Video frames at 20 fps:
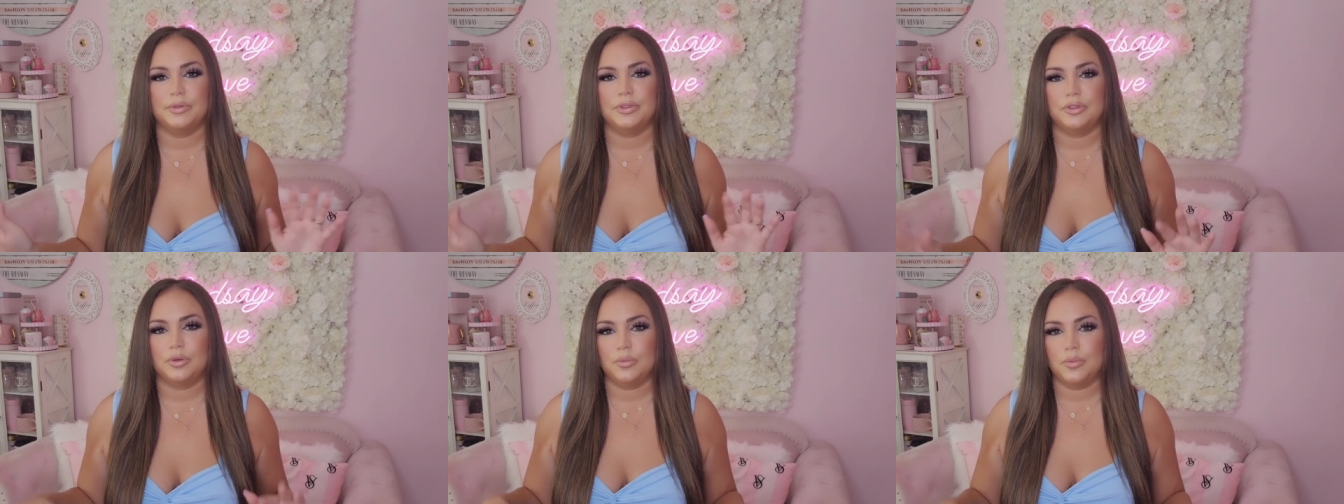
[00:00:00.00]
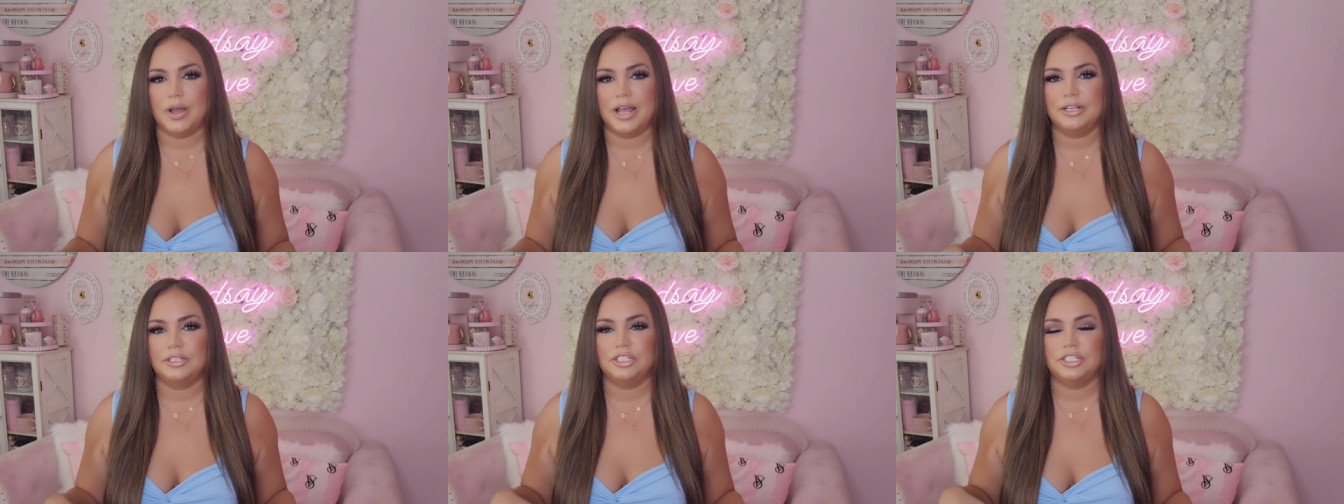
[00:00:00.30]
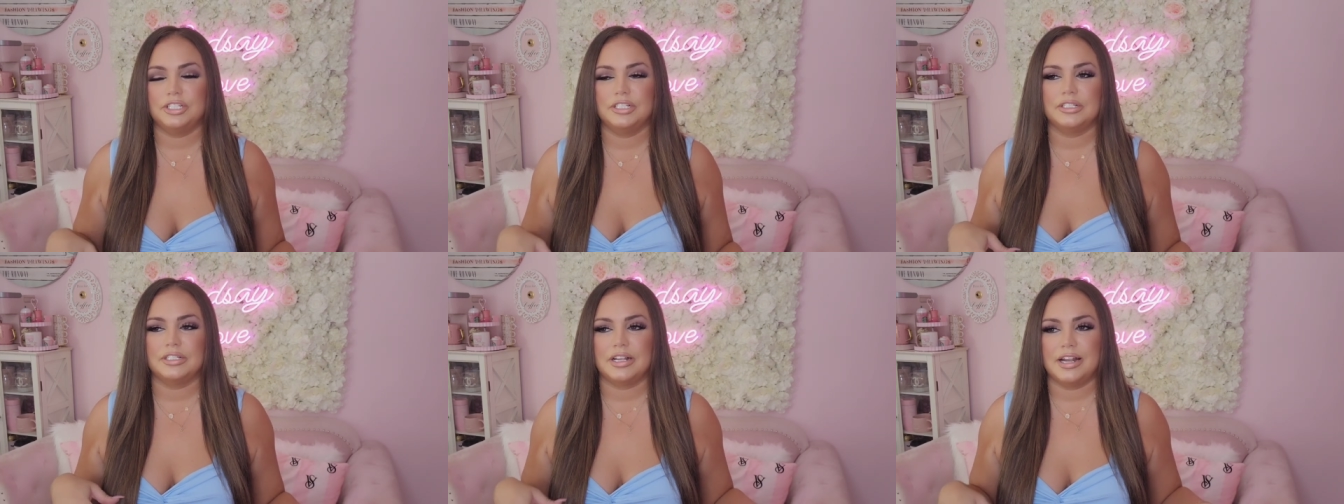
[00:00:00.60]
with the
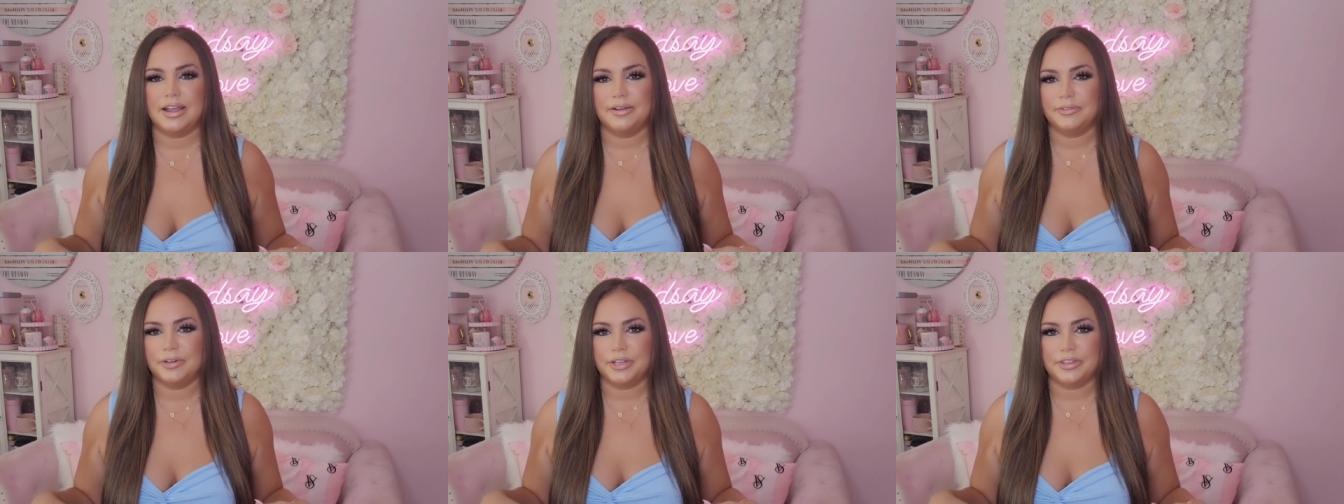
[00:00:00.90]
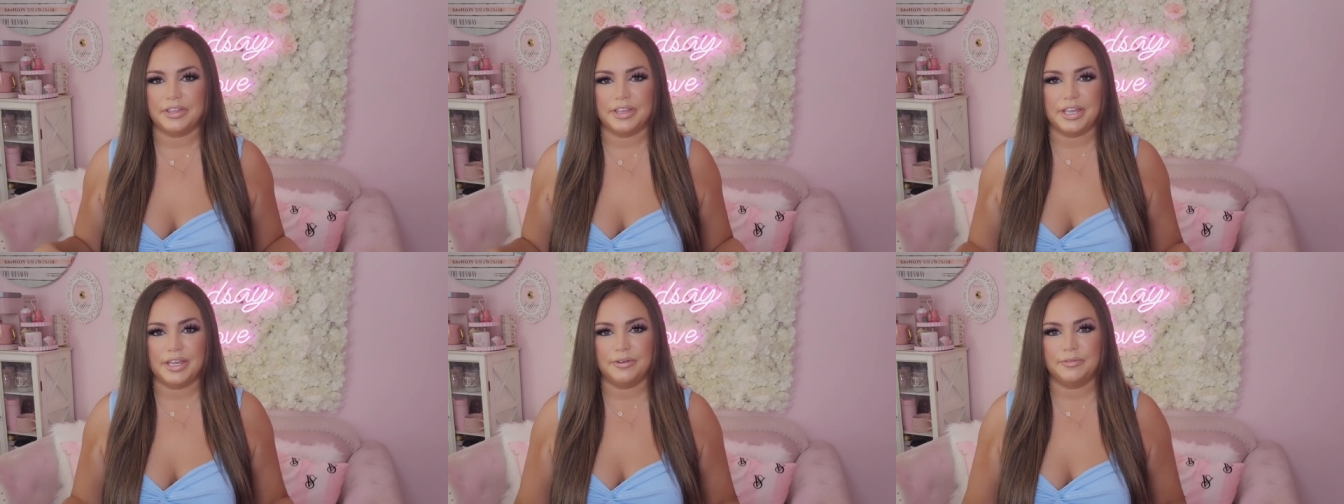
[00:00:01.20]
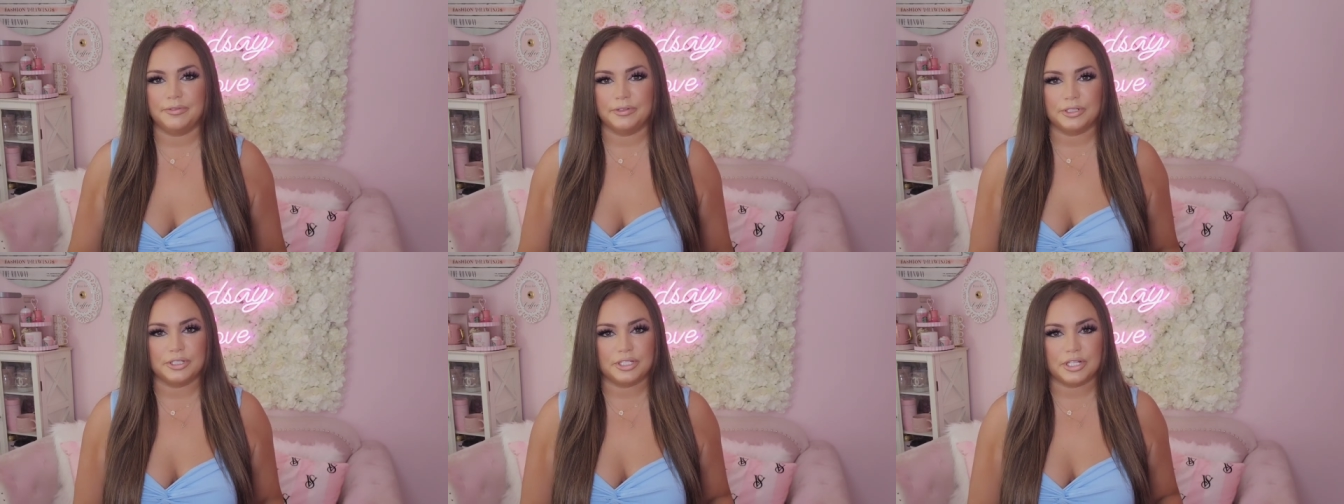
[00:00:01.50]
wedges and everything
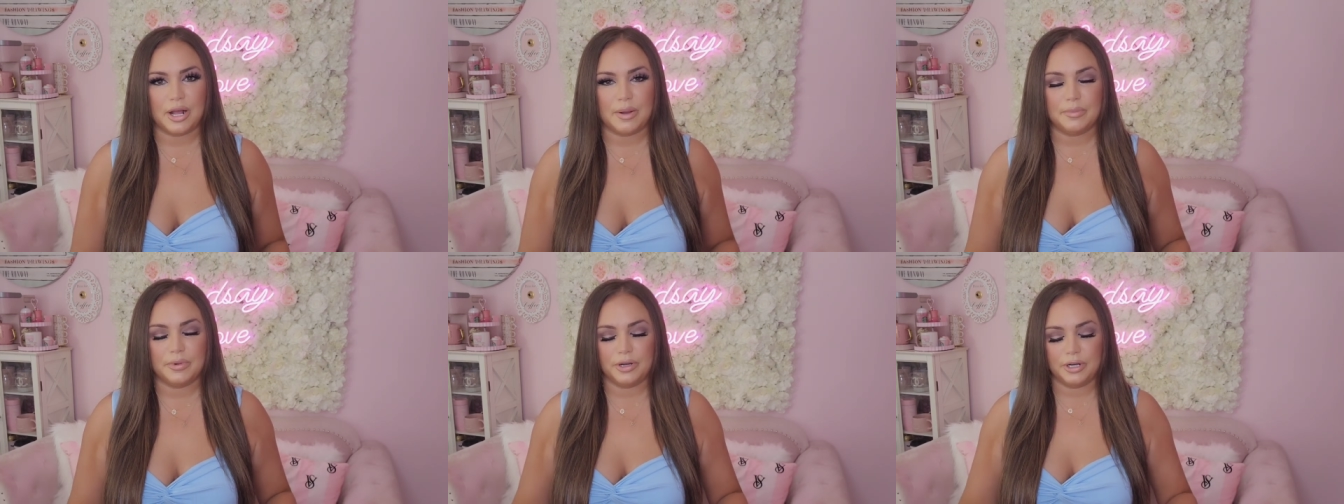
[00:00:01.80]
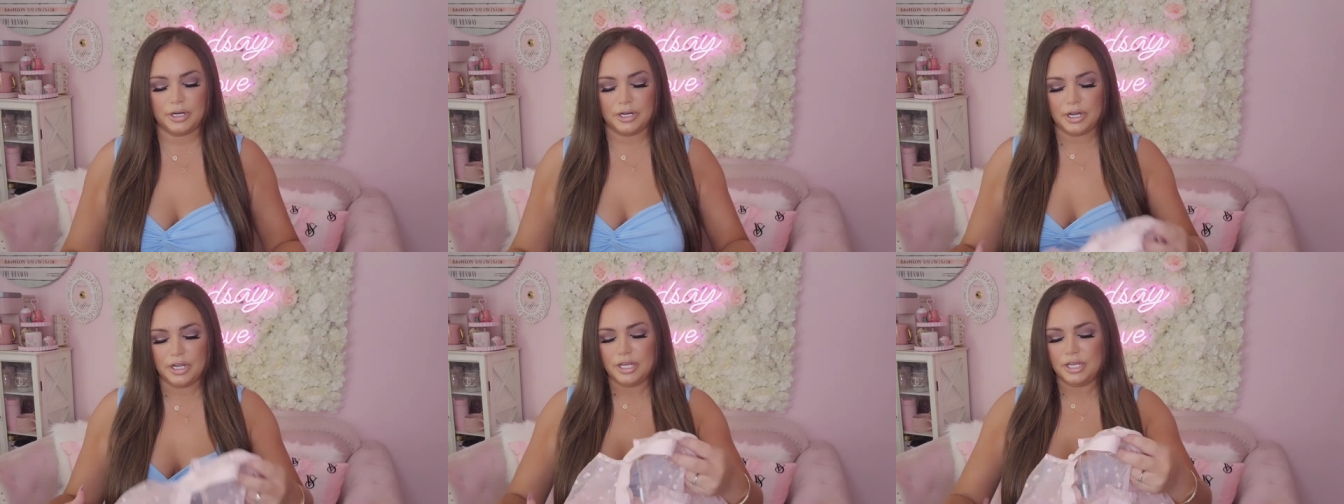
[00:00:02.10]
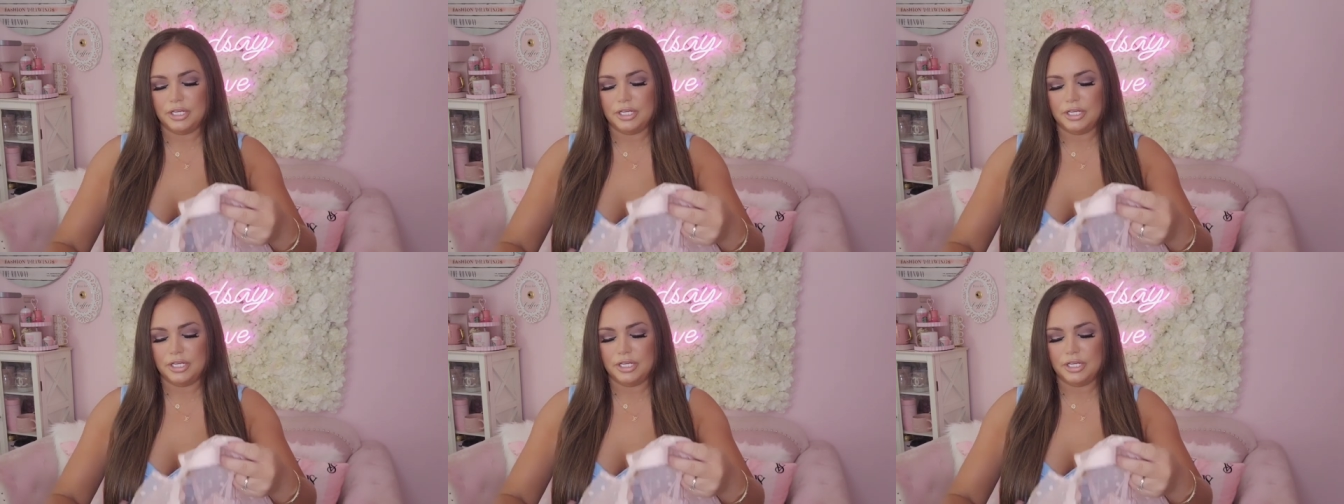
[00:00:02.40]
for summer.